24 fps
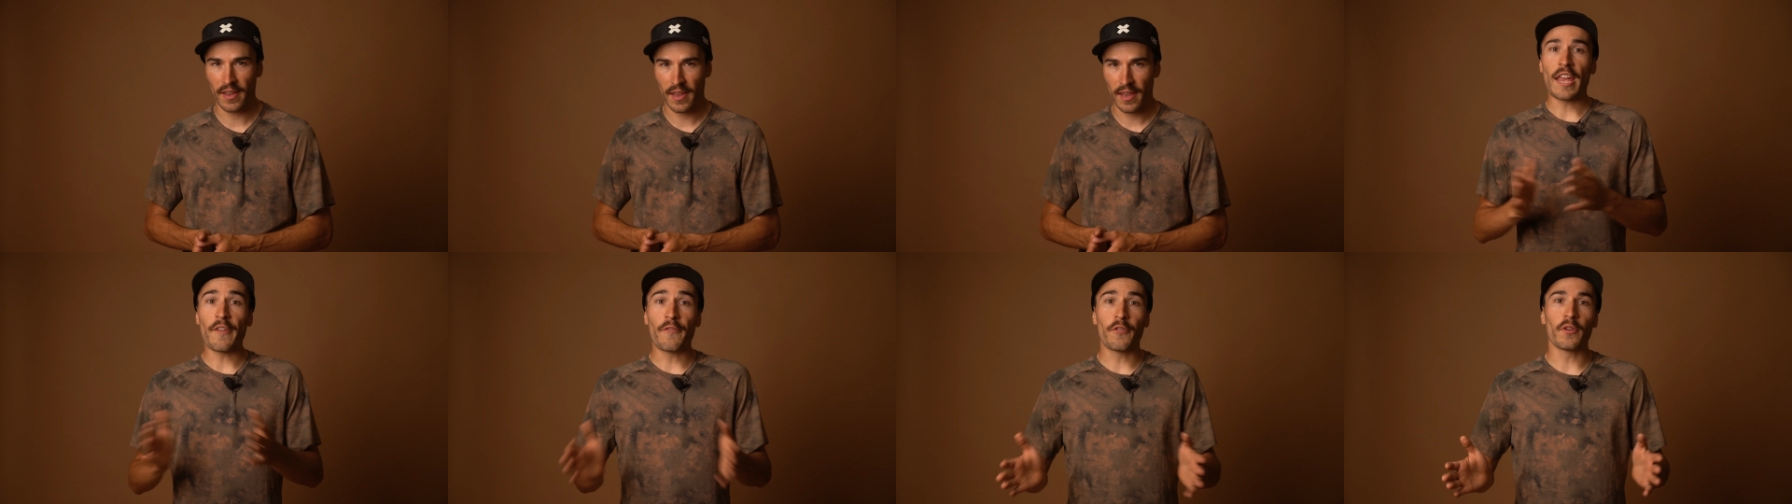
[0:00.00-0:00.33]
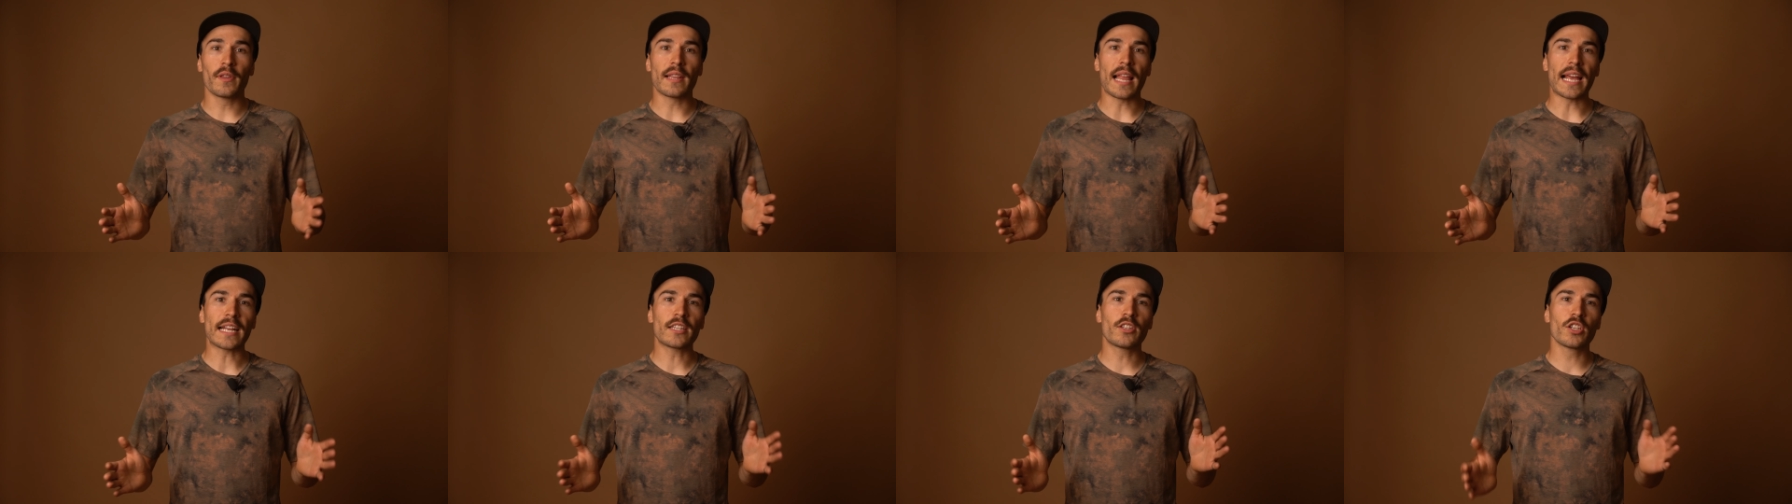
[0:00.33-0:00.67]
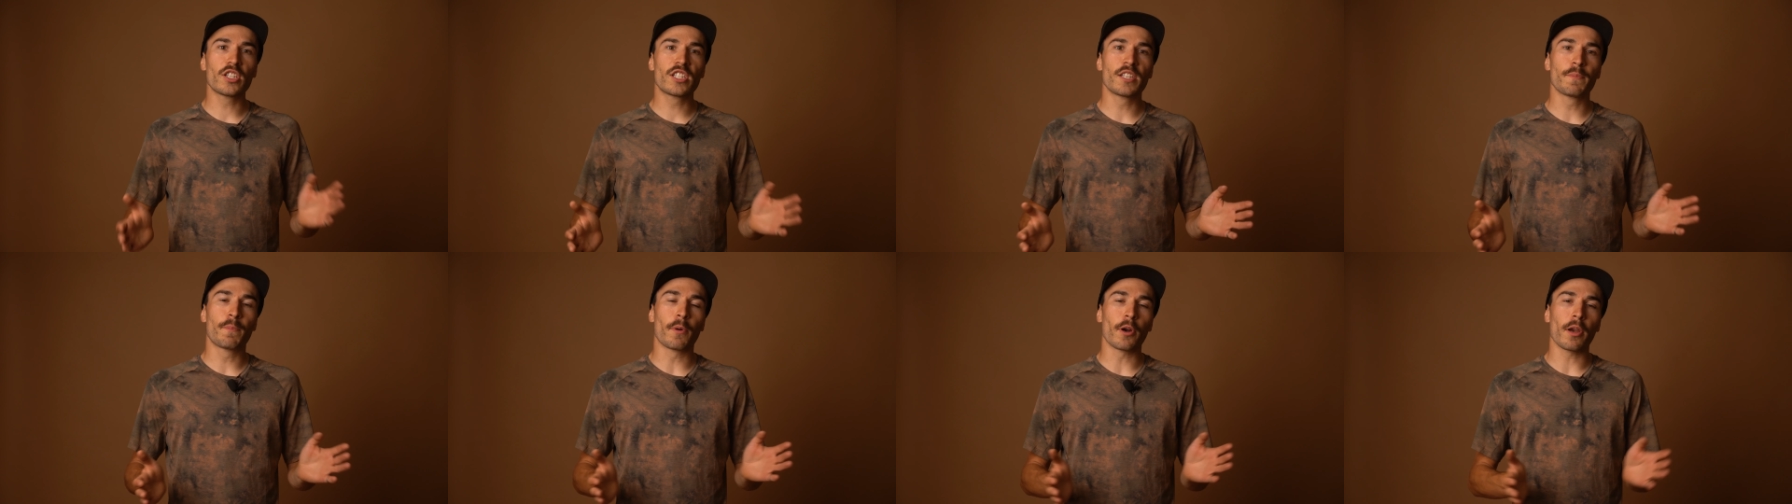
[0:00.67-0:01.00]
If you'd like to
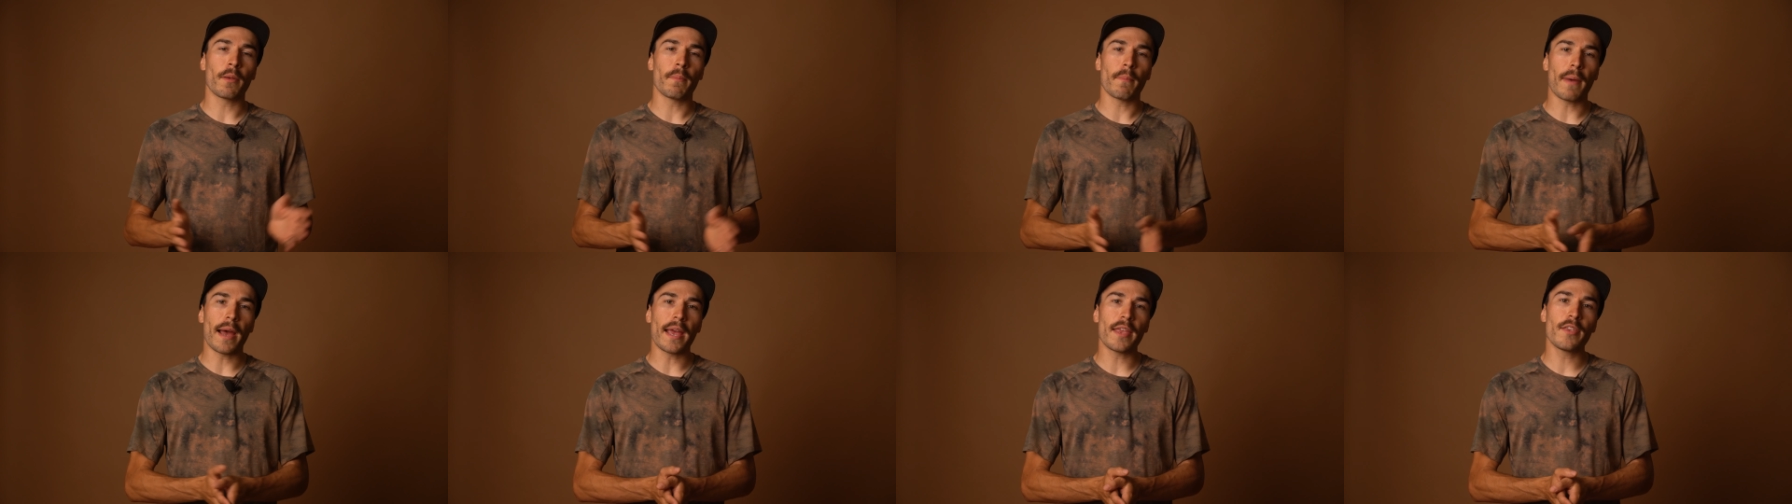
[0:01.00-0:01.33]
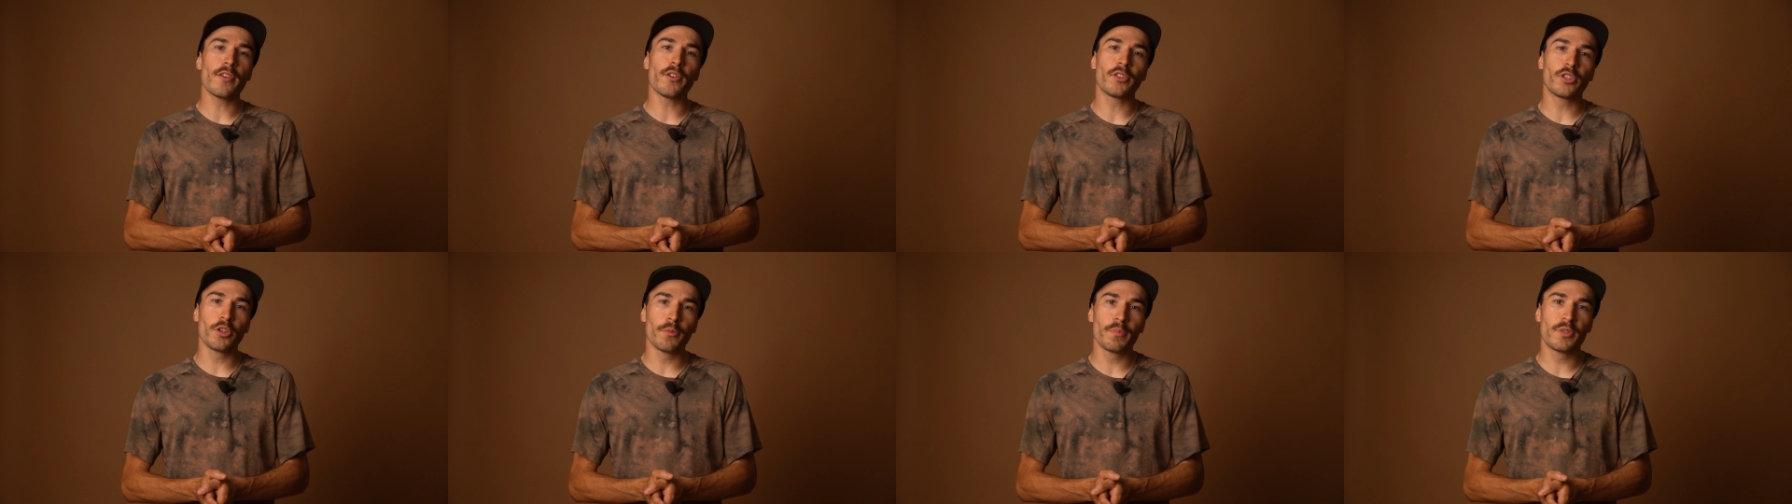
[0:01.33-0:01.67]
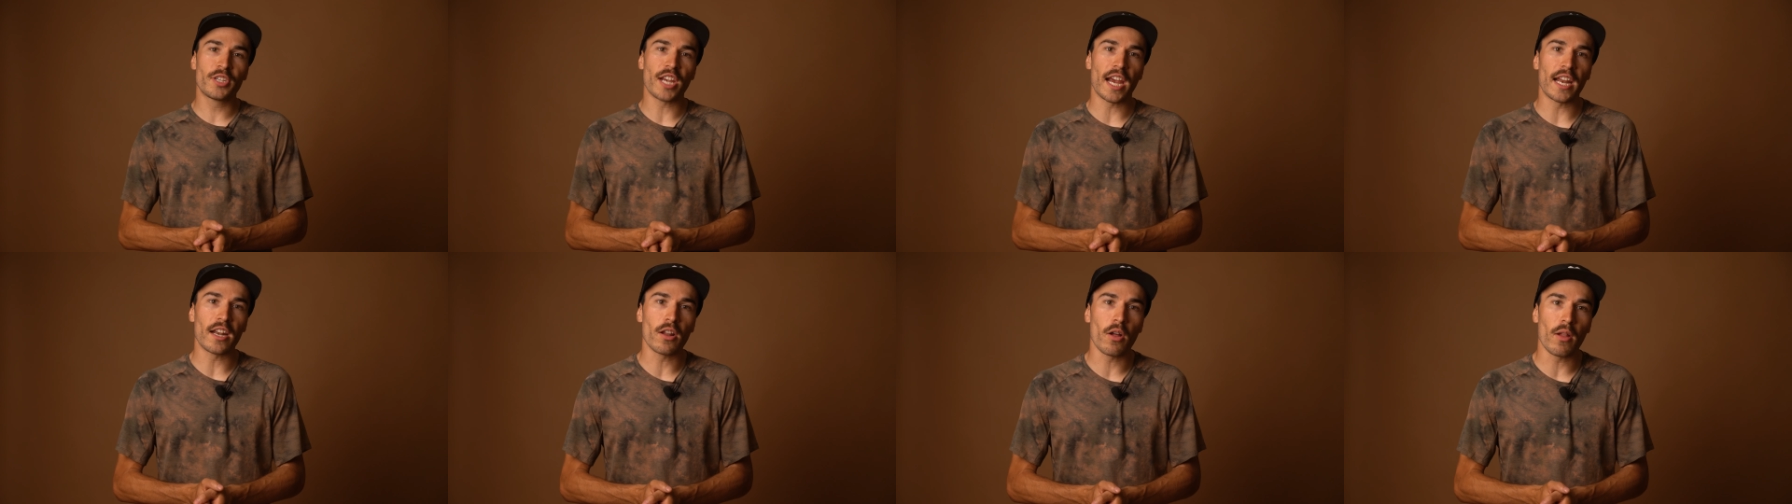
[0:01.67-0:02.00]
support my YouTube
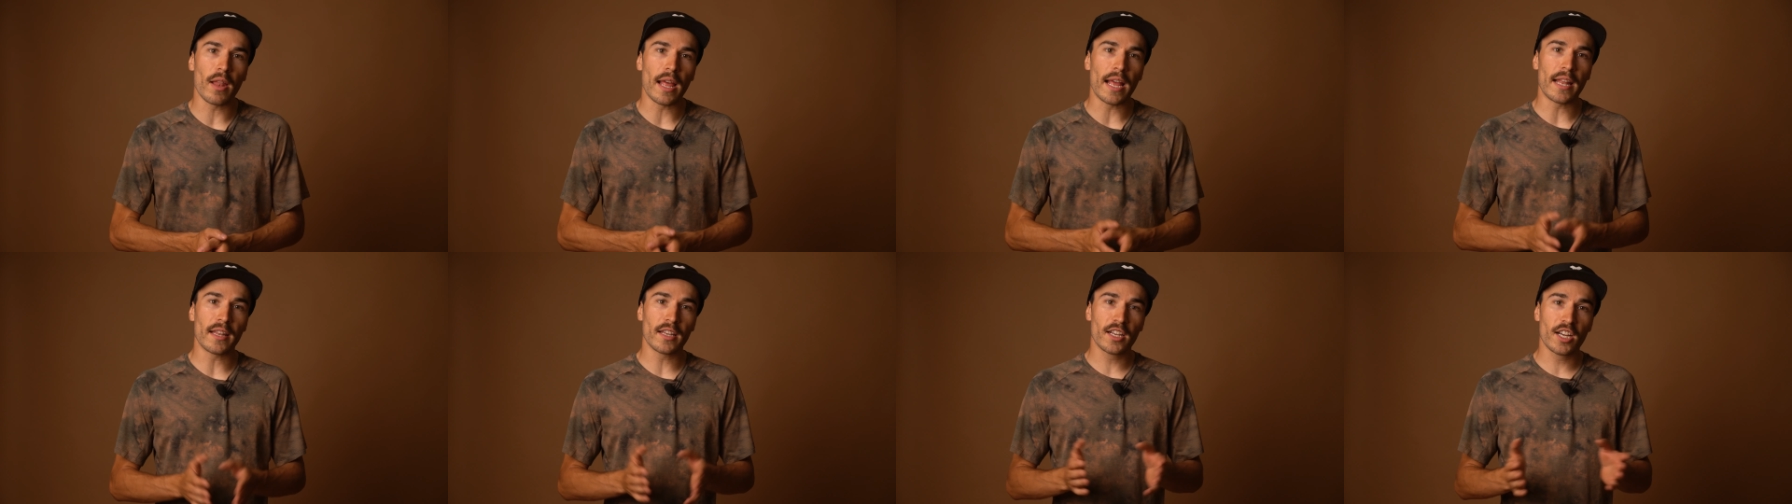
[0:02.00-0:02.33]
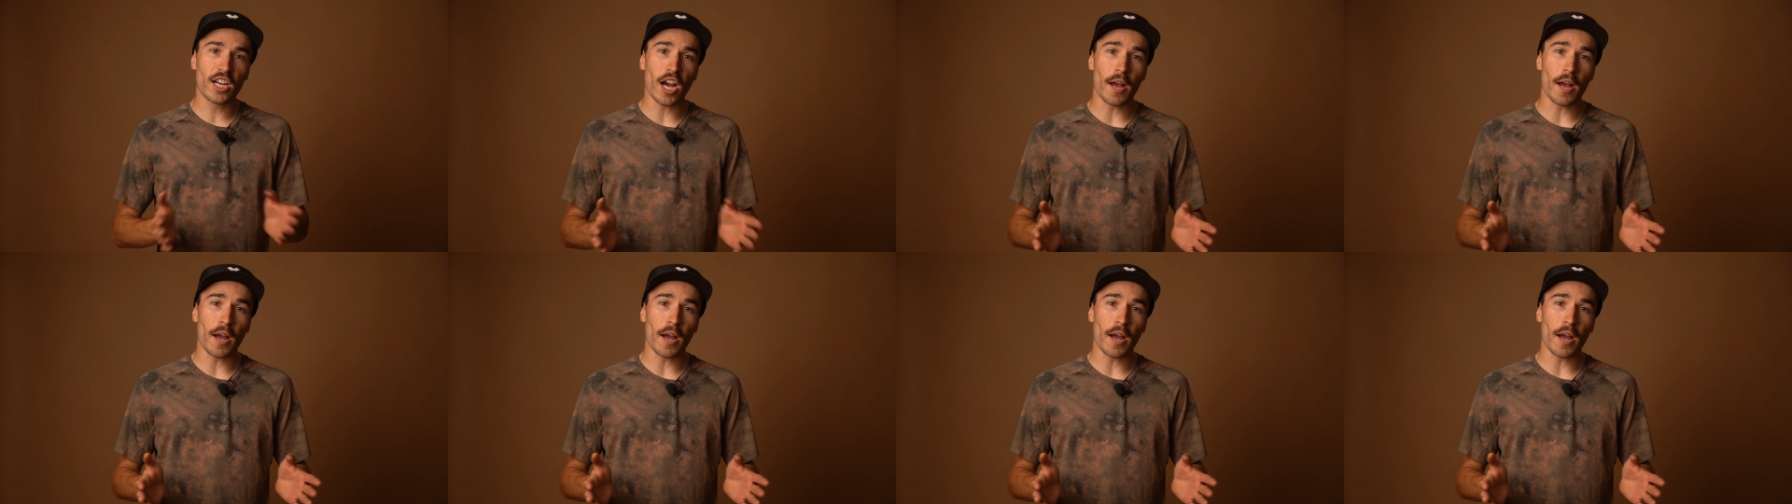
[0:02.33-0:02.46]
channel and